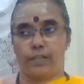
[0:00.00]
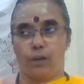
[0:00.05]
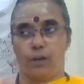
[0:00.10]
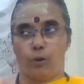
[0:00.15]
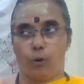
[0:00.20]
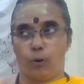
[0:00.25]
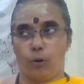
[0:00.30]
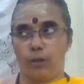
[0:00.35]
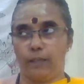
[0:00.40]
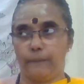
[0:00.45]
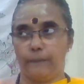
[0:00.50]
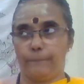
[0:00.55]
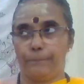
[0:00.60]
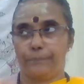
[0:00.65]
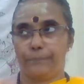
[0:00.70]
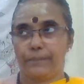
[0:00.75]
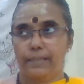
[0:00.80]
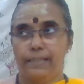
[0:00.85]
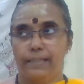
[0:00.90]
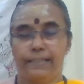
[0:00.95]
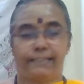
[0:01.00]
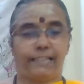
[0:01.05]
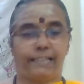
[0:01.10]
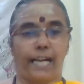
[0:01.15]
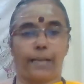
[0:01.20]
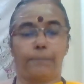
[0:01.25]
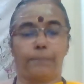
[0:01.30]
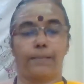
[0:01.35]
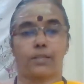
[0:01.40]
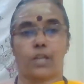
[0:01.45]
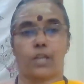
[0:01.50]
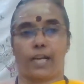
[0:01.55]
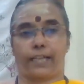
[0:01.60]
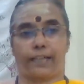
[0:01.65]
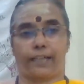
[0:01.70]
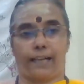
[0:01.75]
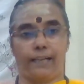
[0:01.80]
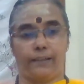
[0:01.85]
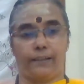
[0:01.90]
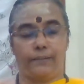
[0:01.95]
The whole karma
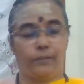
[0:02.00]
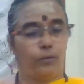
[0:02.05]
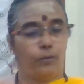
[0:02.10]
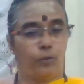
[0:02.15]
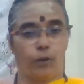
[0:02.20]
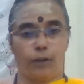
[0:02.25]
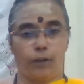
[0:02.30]
chakra